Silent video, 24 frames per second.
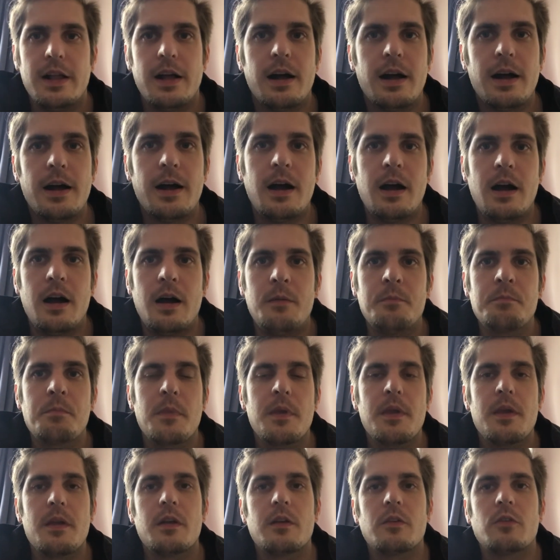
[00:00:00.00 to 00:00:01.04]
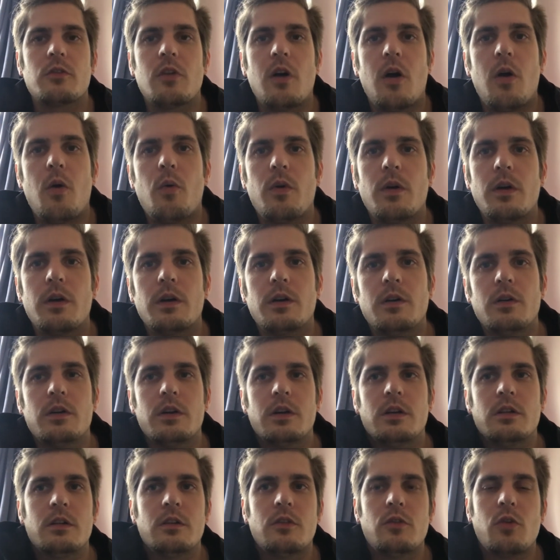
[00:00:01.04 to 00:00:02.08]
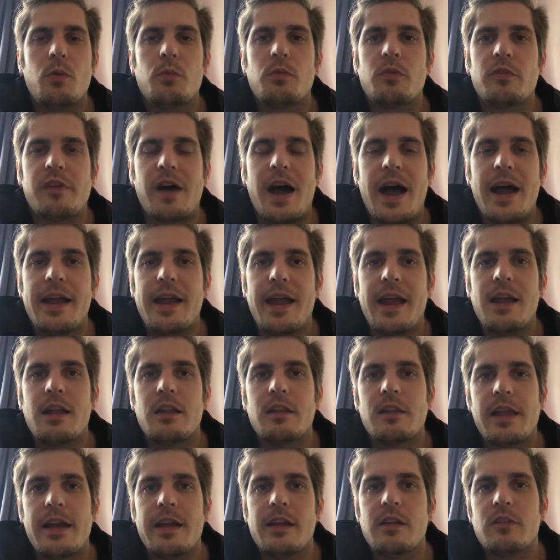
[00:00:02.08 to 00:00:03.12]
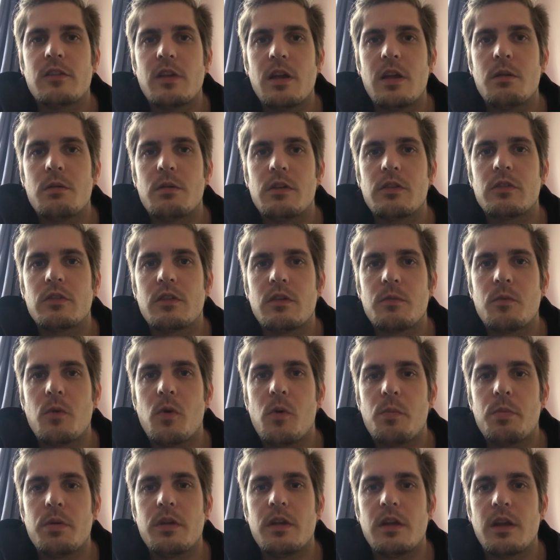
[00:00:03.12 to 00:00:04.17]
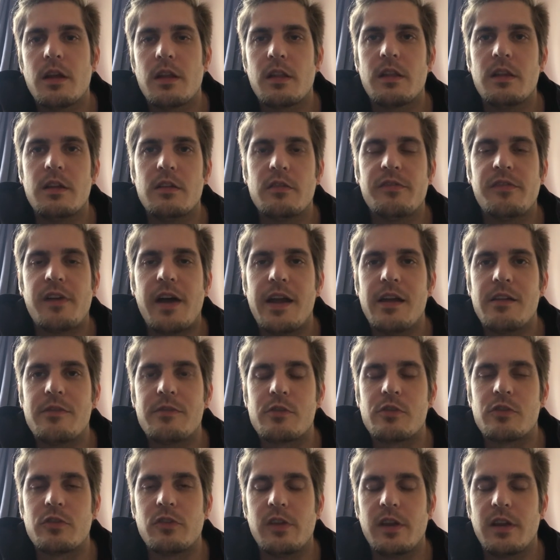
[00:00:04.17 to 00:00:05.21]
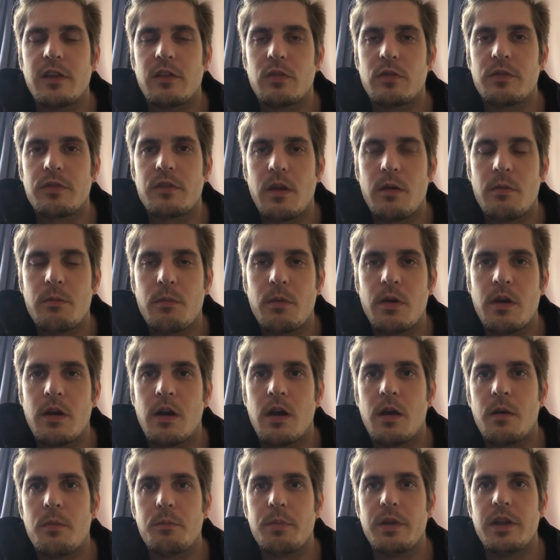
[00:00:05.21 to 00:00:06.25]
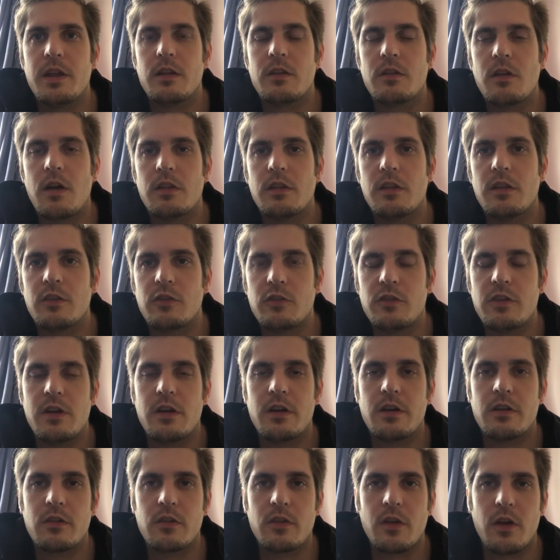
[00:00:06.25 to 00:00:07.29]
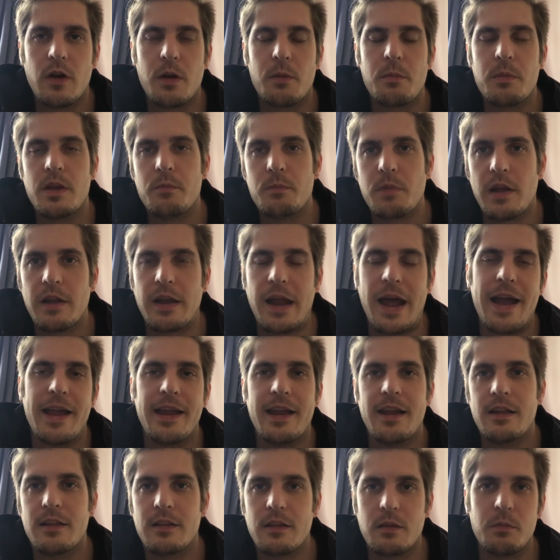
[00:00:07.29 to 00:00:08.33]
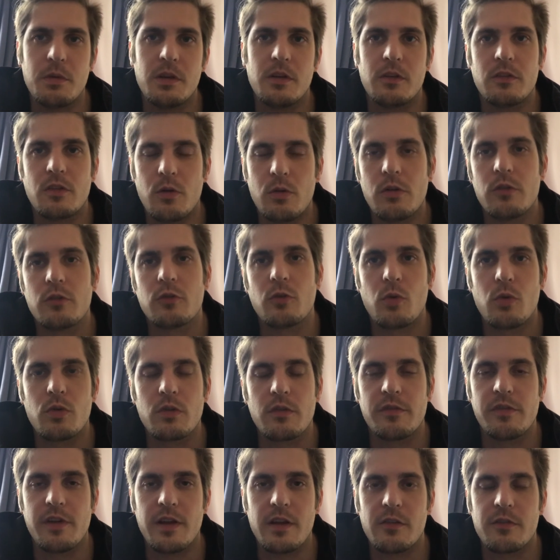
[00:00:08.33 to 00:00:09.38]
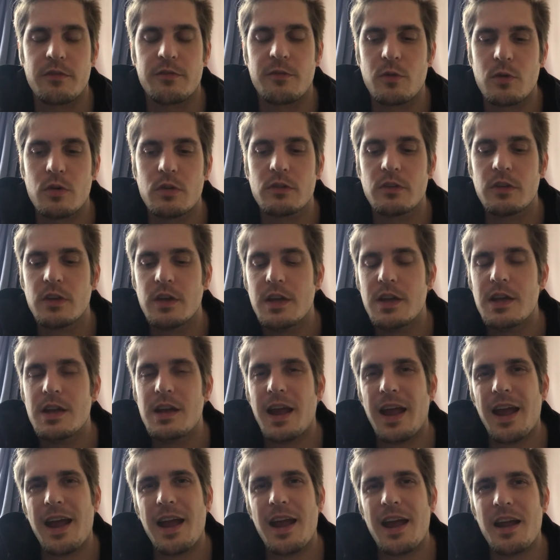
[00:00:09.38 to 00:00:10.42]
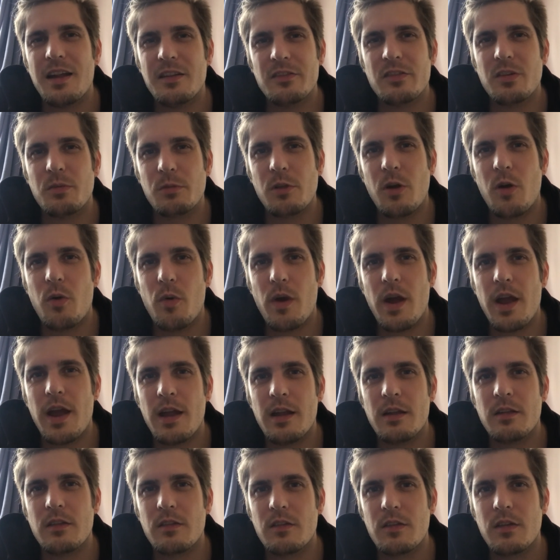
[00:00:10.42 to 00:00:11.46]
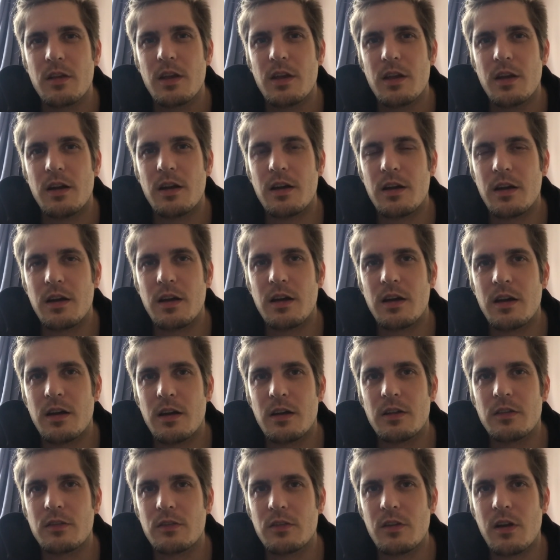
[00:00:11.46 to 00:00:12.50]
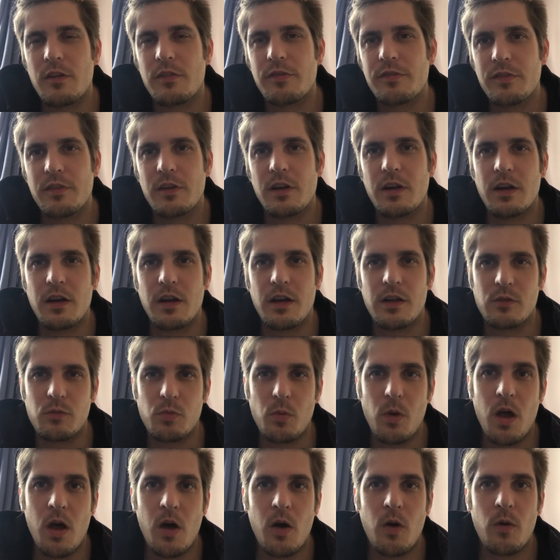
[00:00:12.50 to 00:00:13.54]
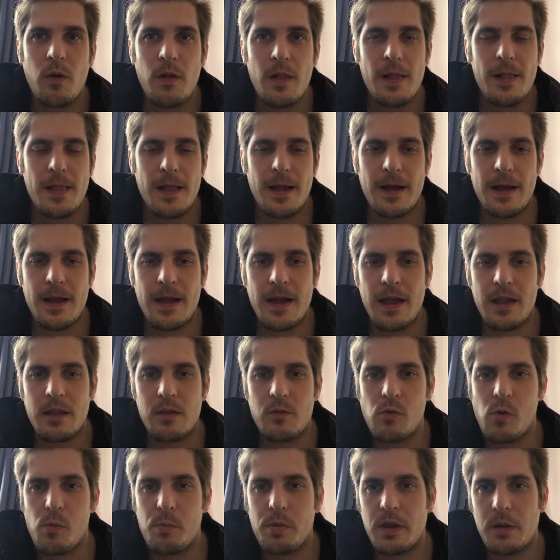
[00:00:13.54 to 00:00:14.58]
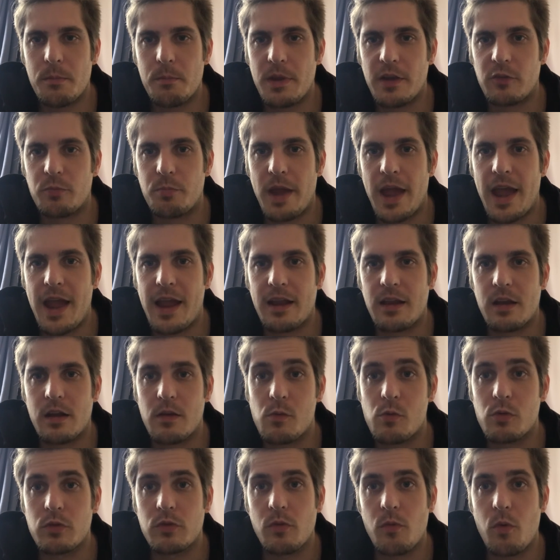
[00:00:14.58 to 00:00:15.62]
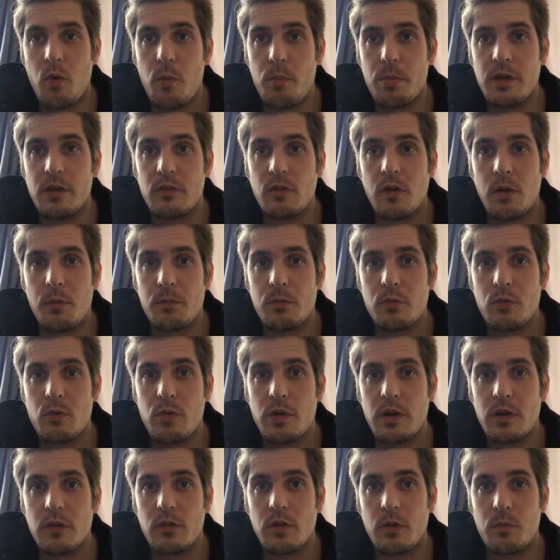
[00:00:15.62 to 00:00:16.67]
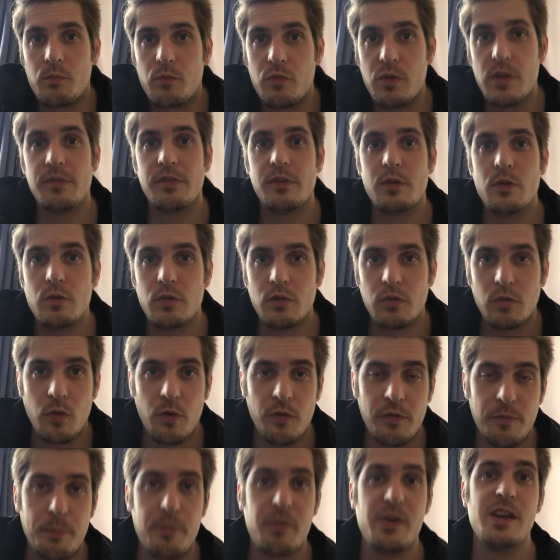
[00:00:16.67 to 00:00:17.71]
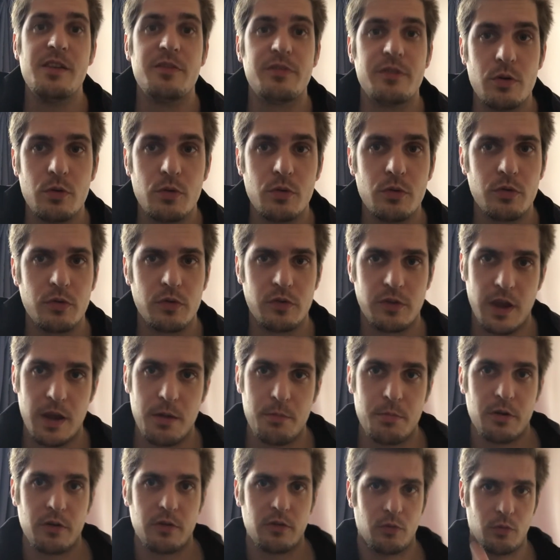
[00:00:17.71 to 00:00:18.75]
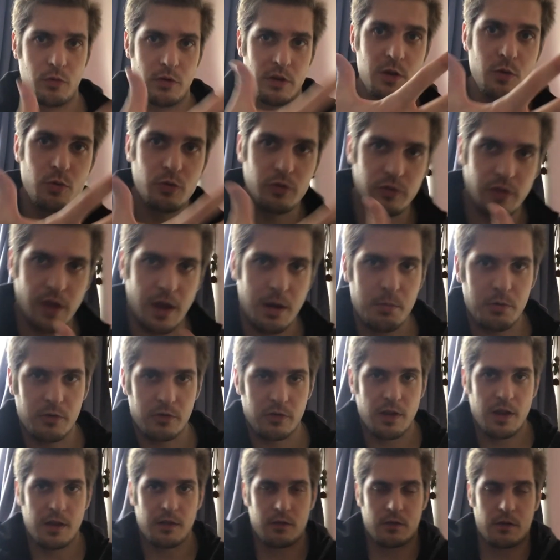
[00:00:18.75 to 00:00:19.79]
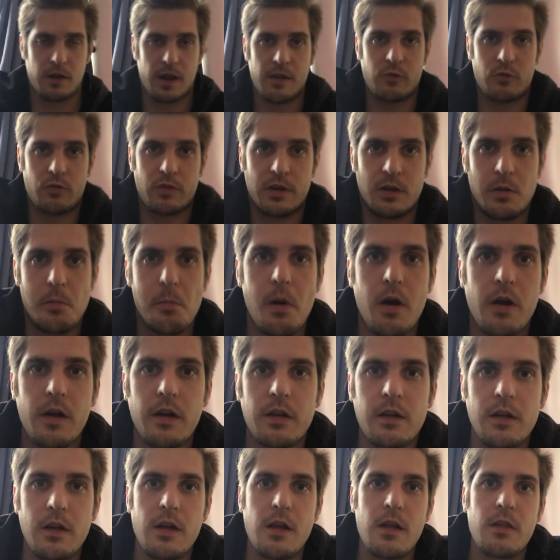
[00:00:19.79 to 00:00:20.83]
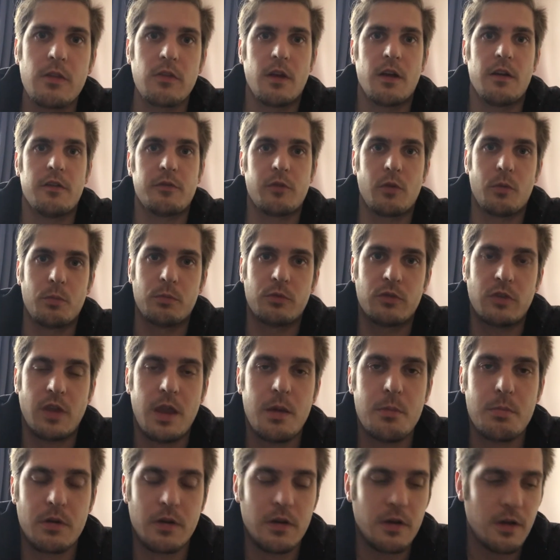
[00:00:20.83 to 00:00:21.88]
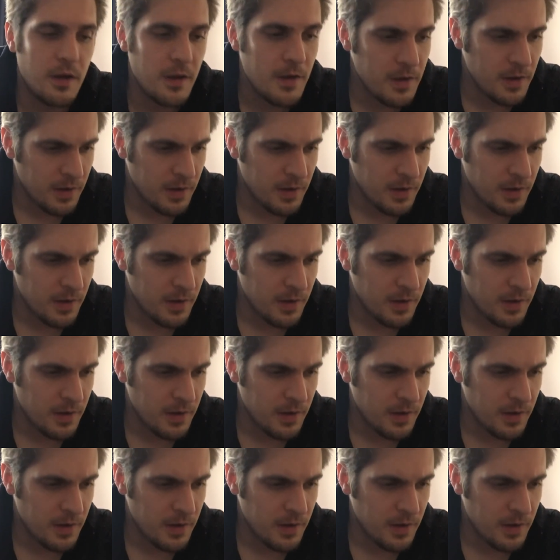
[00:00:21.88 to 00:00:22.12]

So in the terms of high-end lightsabers, there will be at least 5 or 6 of them being done this year. So I mean, about high-end, I mean Solo's Hold, Vader's Fold, and some low-end stuff as well. And there will be a mixed bag. There also will be some doing some reviews of preview sabers or new sabers that are entering the market from Saber,